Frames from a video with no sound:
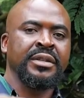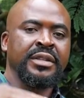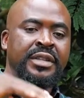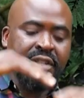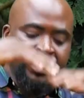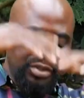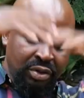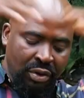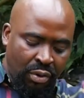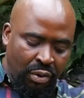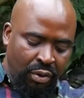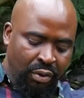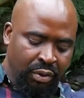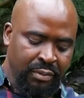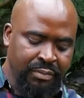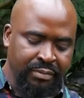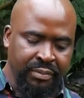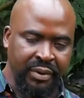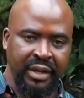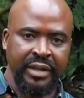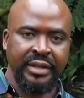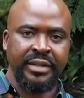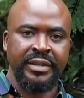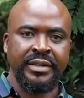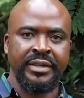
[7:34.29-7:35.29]
This whole
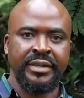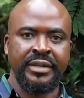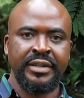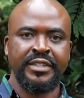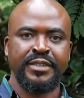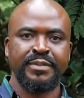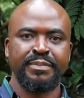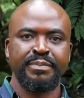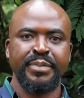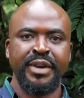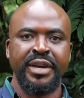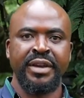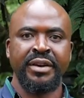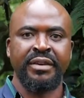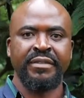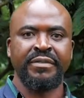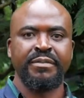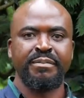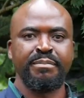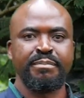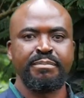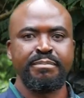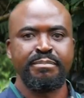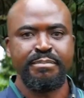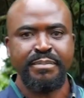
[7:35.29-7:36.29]
body is made of
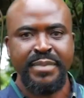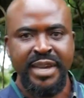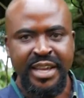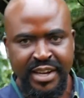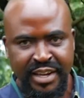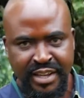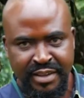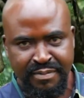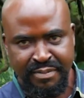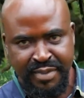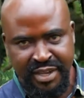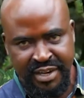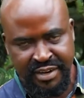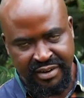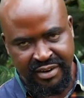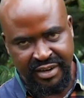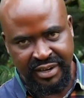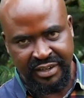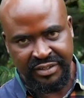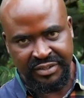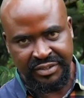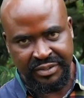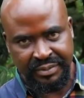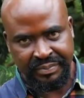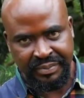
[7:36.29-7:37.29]
many
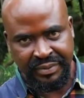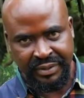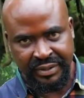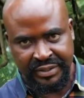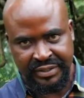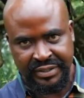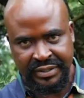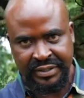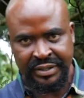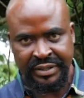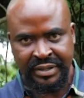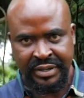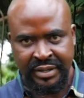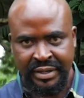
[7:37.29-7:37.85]
mineral support.